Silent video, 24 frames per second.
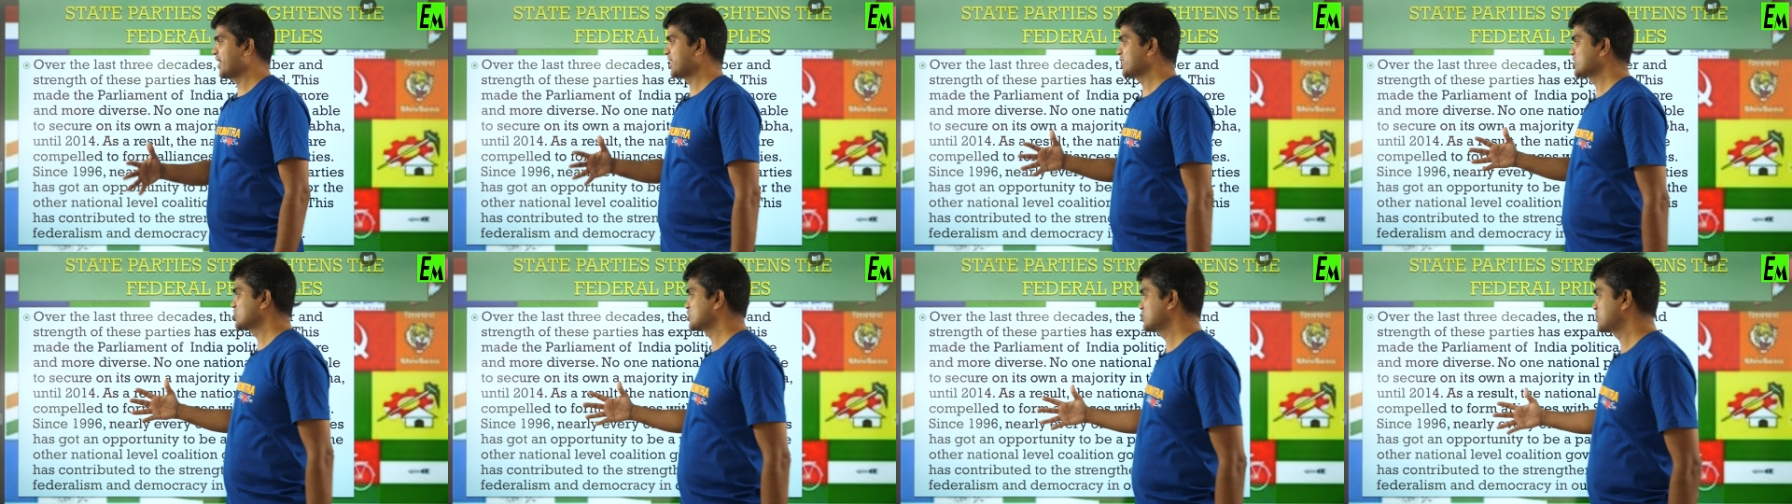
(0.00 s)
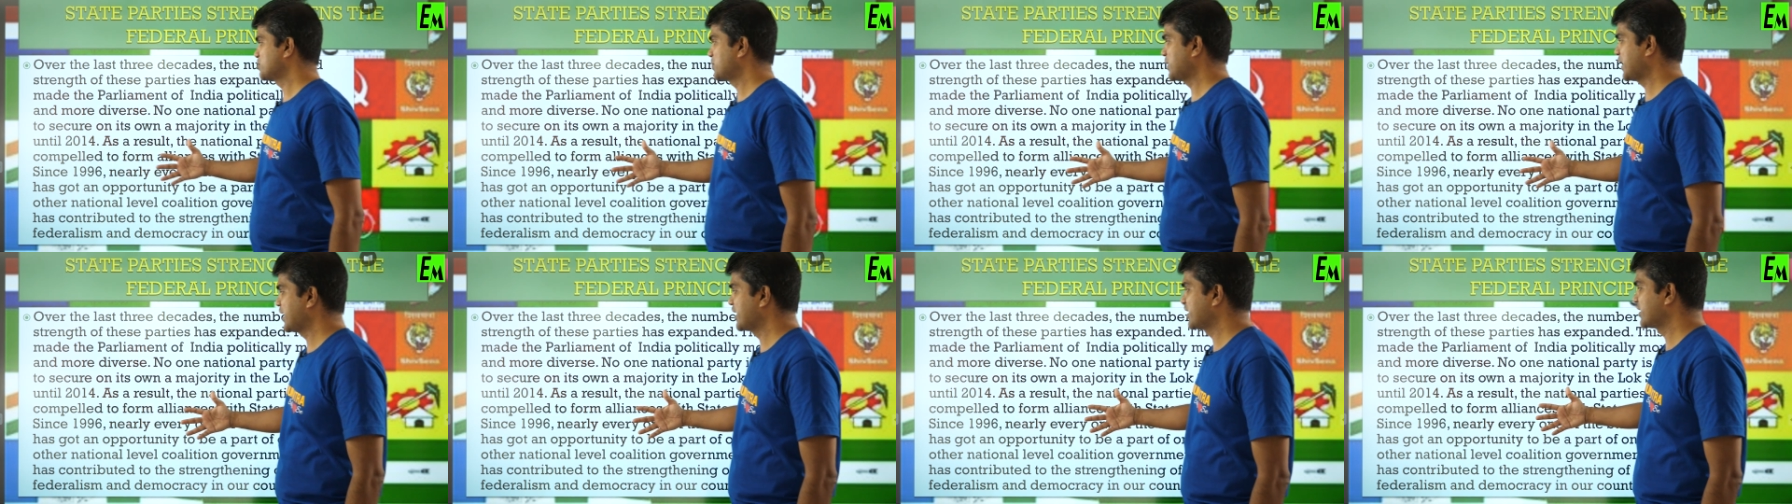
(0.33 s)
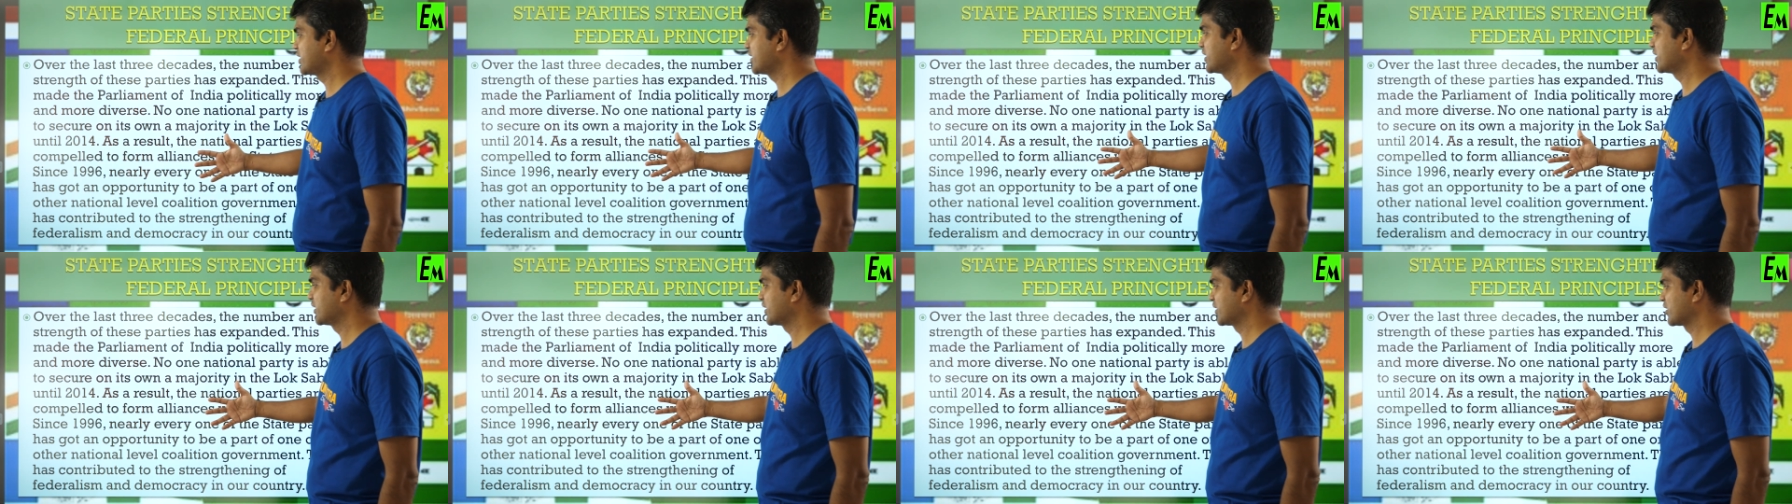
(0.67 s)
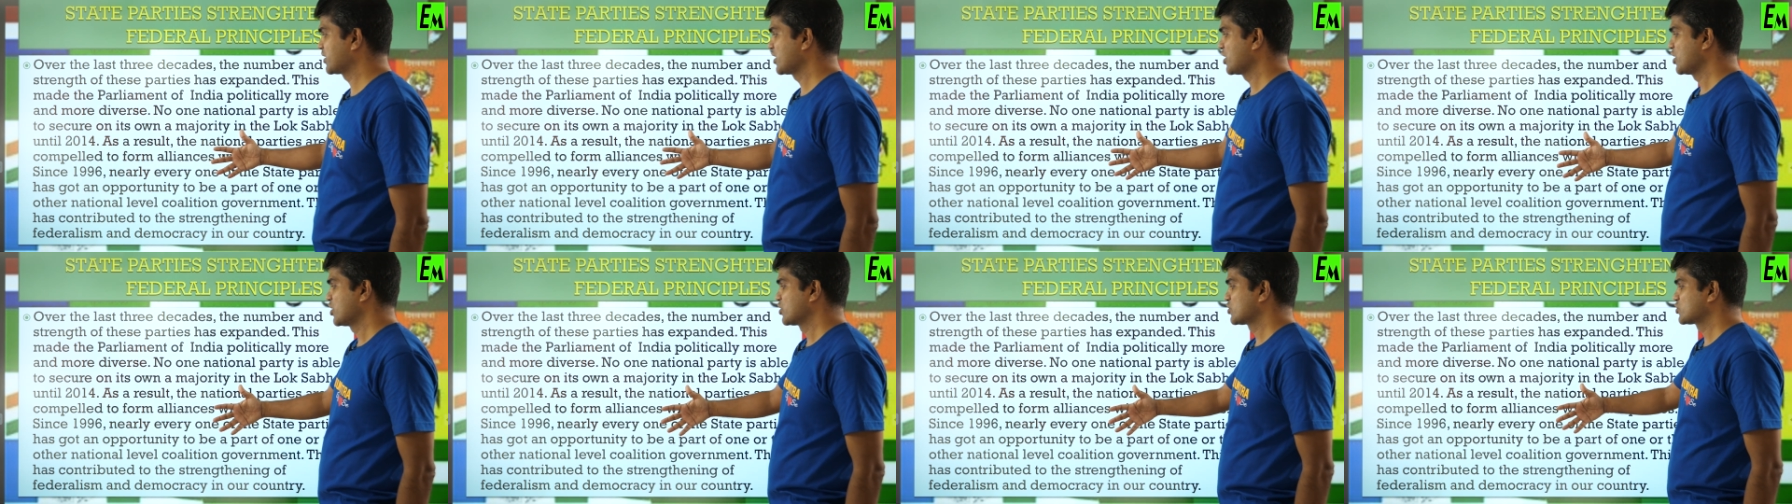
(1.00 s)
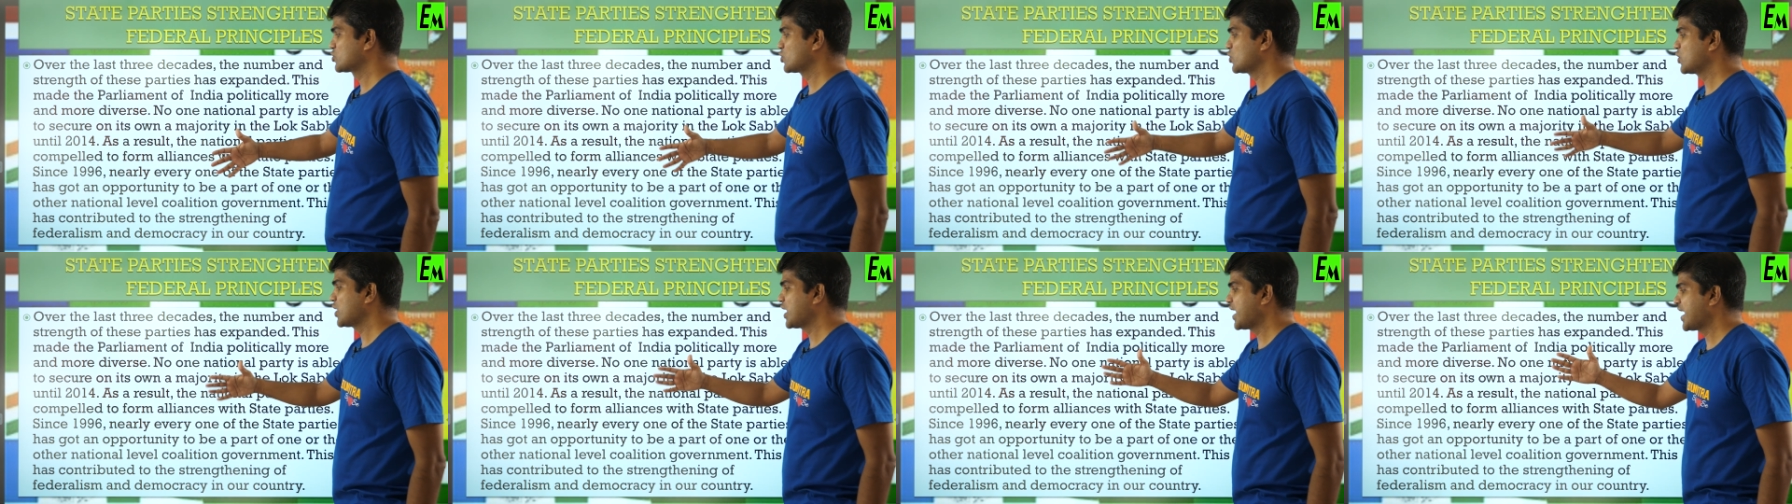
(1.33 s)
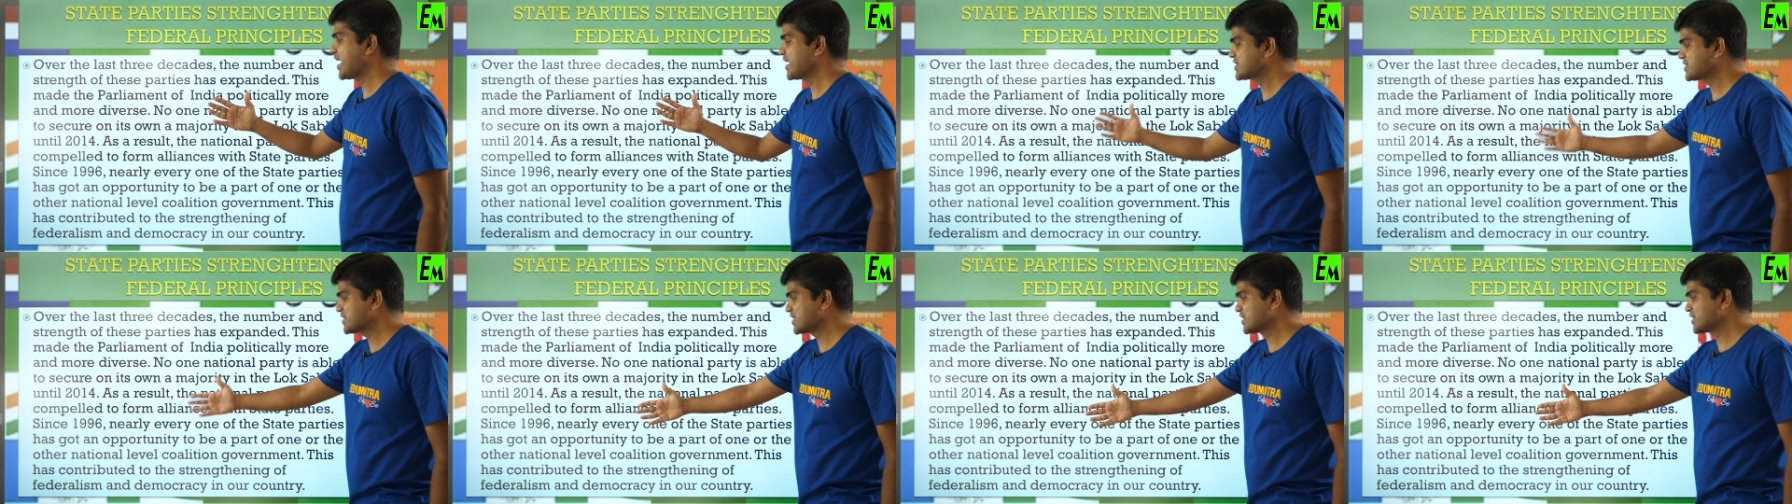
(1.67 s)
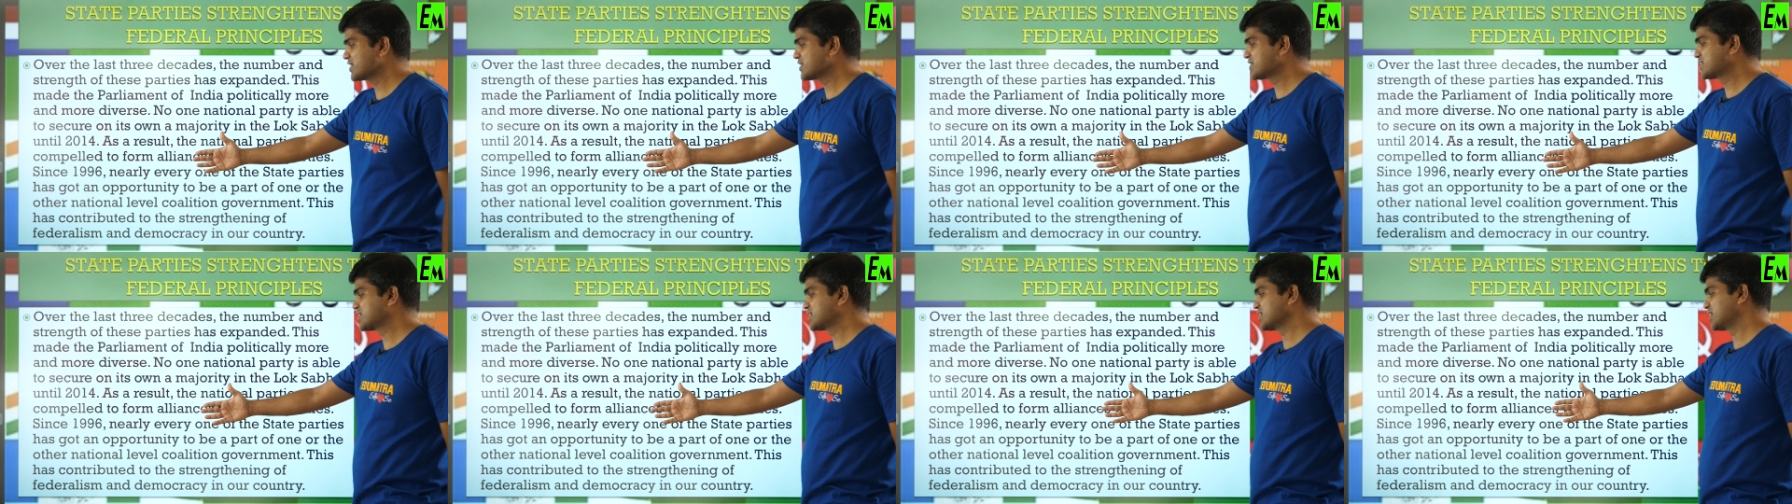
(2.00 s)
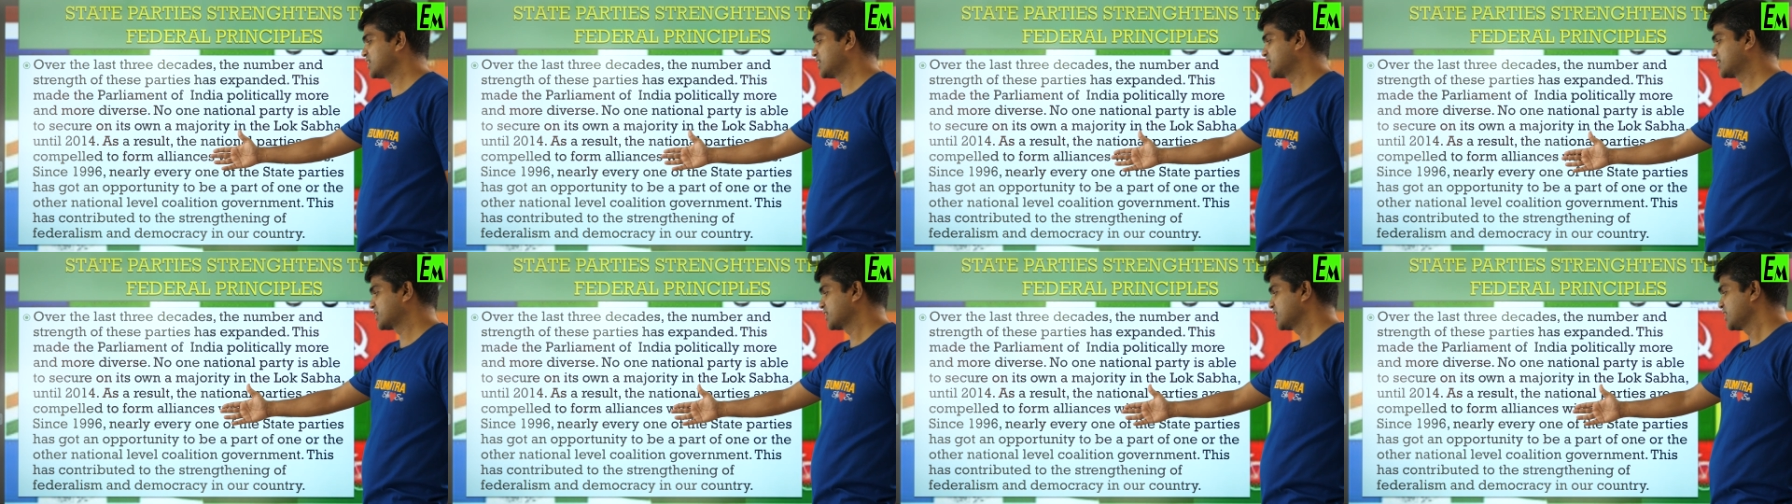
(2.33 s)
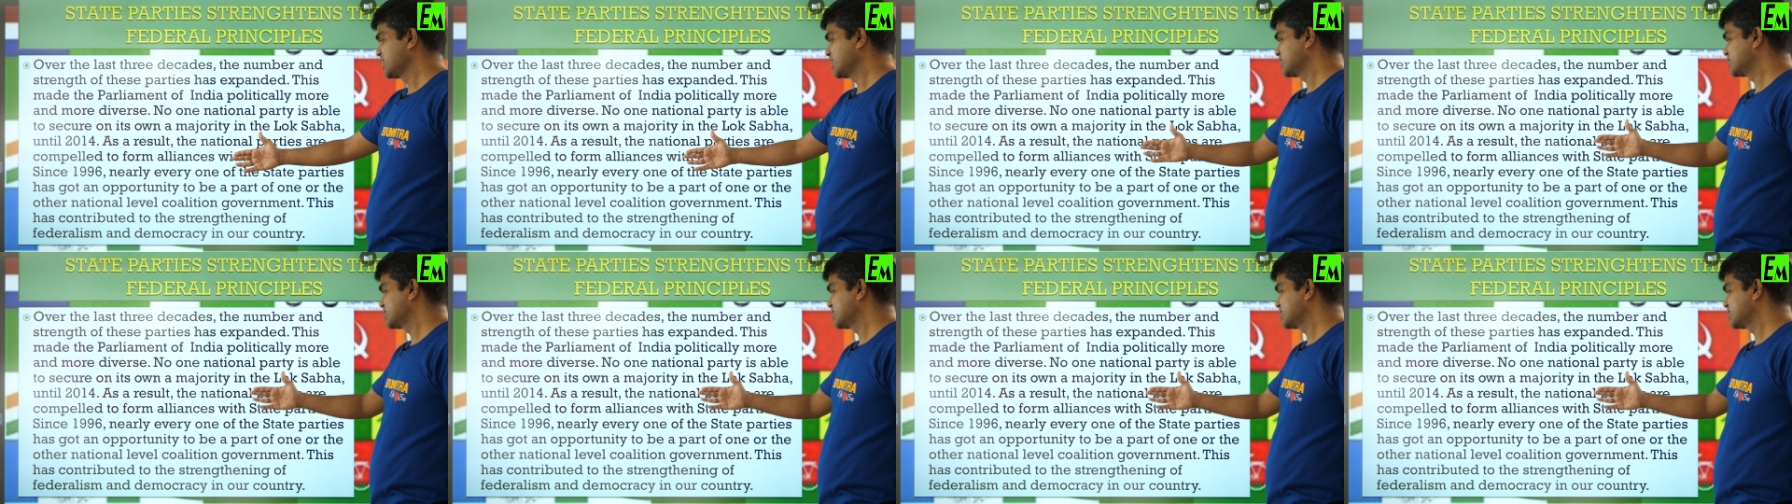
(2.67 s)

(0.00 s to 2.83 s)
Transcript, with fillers: expanding so as a result